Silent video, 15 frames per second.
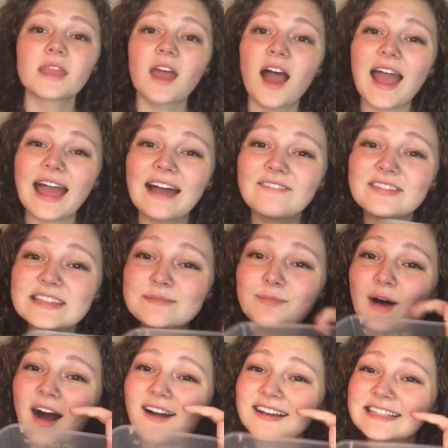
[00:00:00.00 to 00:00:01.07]
I have this
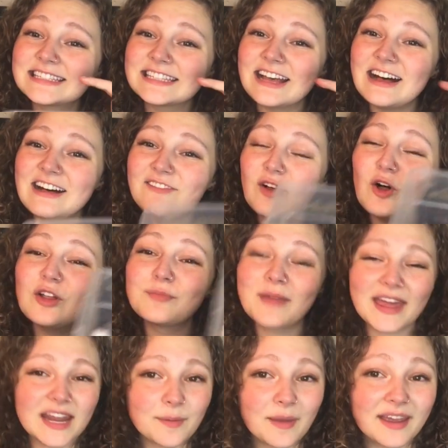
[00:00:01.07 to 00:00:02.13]
box of Old
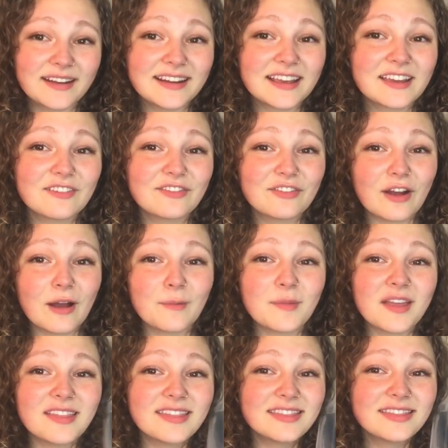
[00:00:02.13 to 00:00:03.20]
Manic Panic from
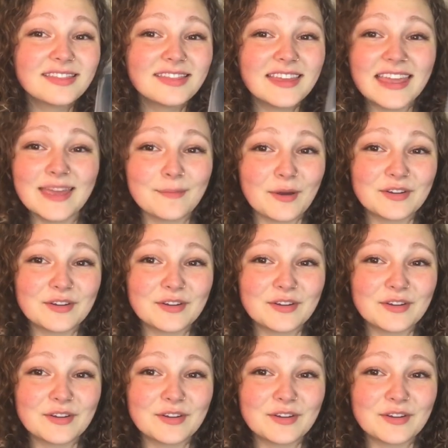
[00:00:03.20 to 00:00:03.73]
the emo